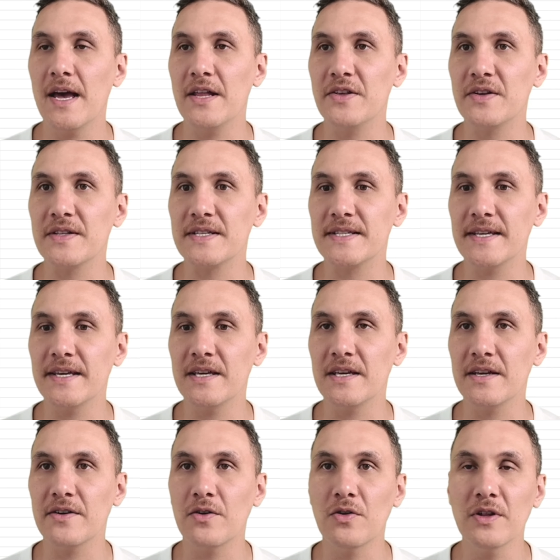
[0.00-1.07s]
And you can see
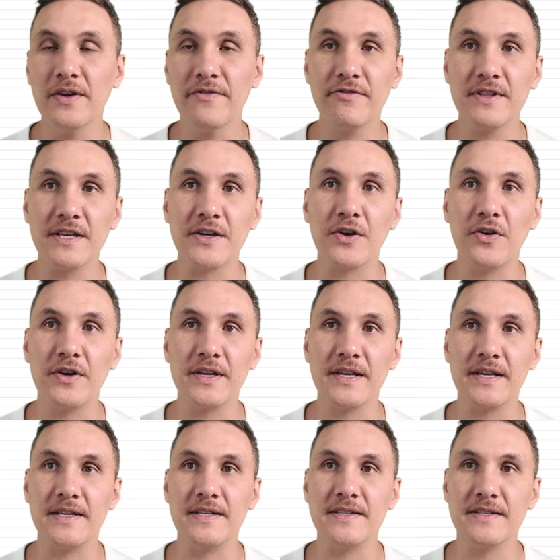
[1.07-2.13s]
here, all I've really got
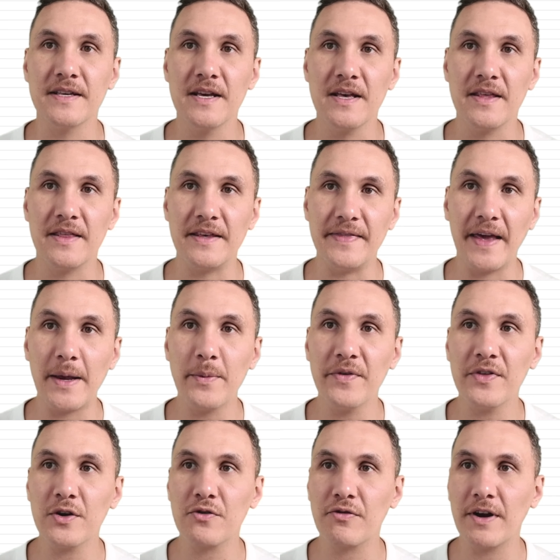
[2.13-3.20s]
is the name of
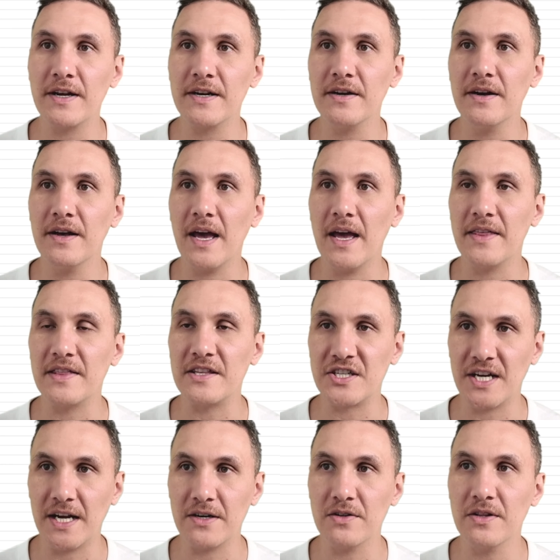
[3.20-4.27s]
the creator, the
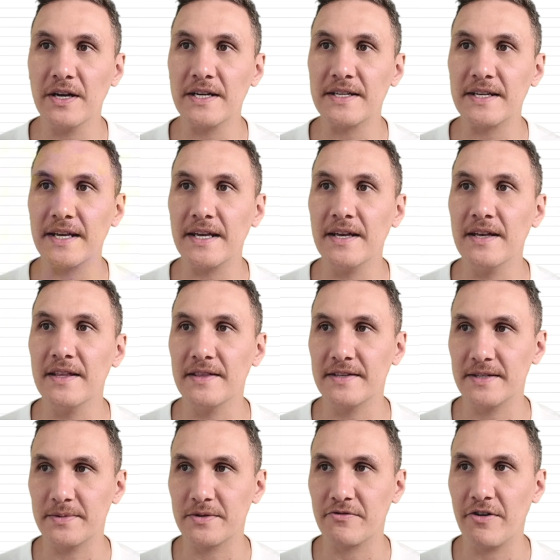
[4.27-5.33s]
channel ID, the
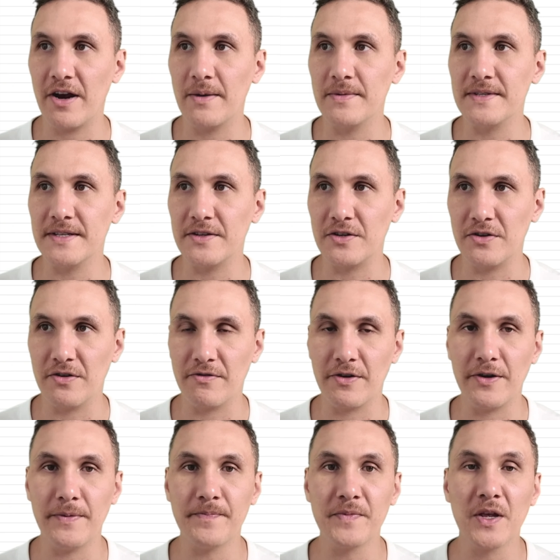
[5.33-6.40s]
subscribers, and
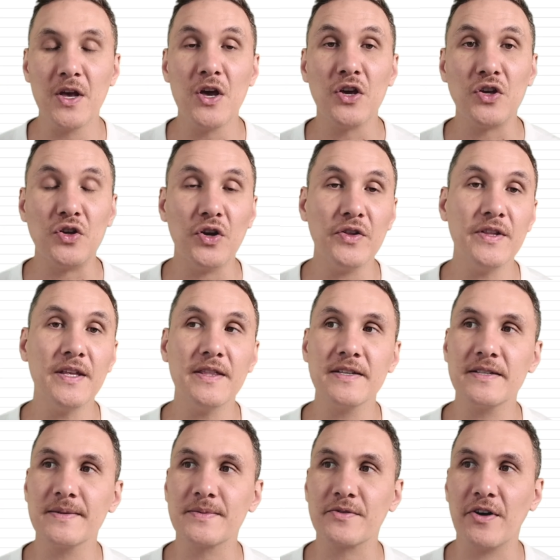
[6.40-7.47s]
URL. You don't need the
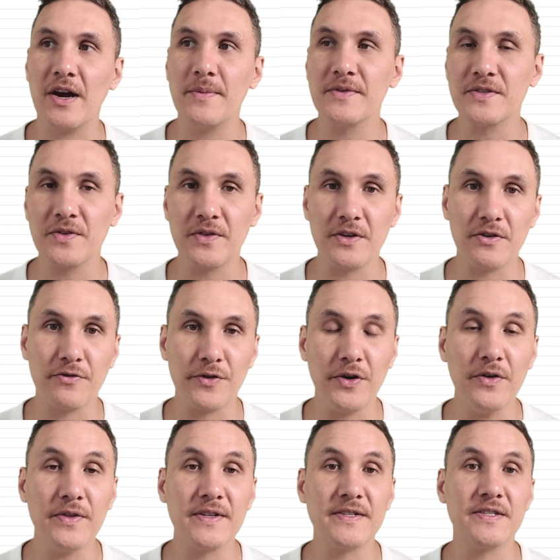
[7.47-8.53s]
subscribers or the
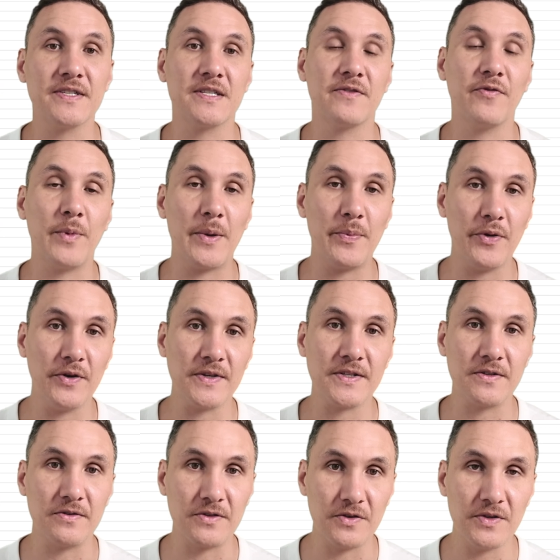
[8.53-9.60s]
URL. This is just for my
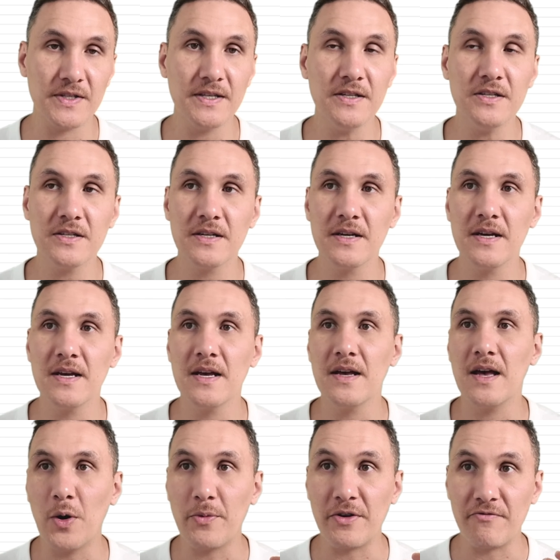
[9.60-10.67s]
personal usage.
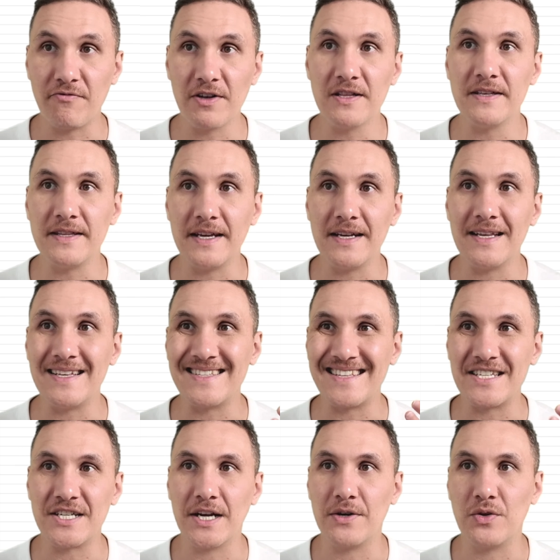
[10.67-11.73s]
What we really need is the
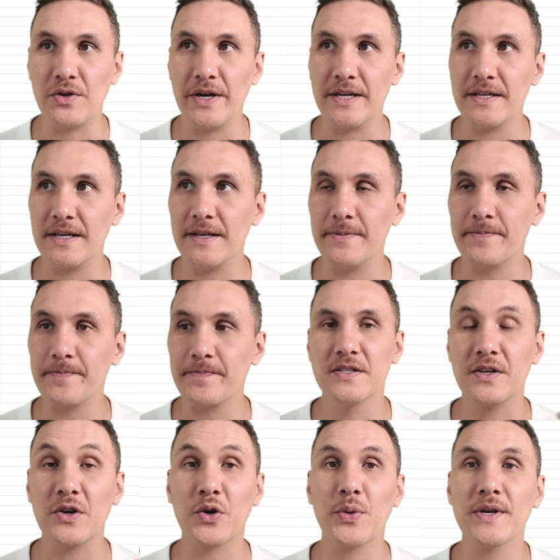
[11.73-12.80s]
channel ID.
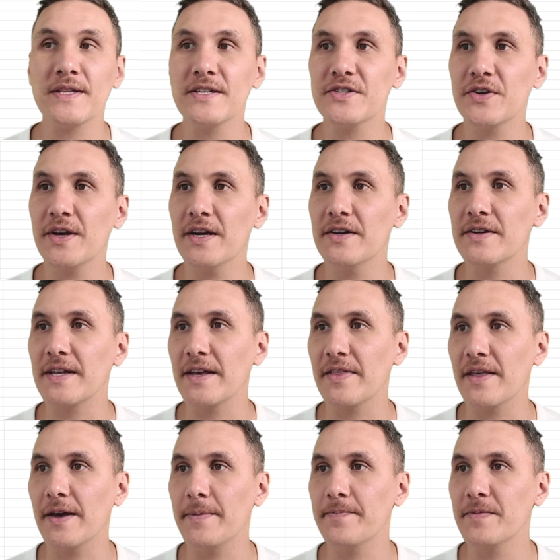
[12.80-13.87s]
So I'll quickly show you how to get
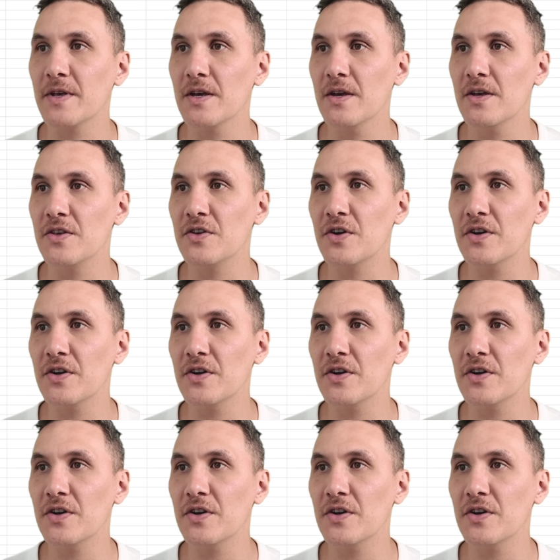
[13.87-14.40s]
that. You